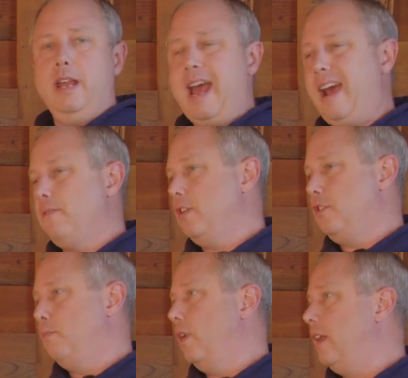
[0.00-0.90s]
the
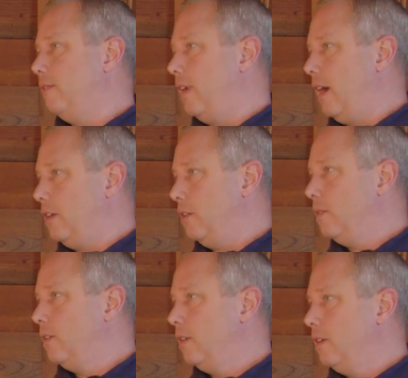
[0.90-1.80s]
average breeding value
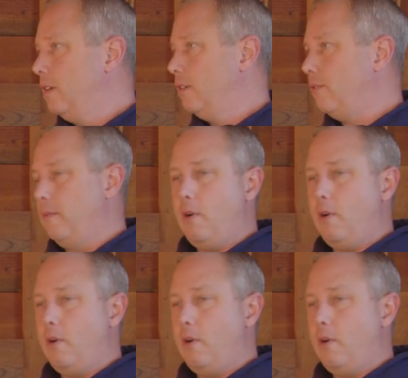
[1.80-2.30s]
from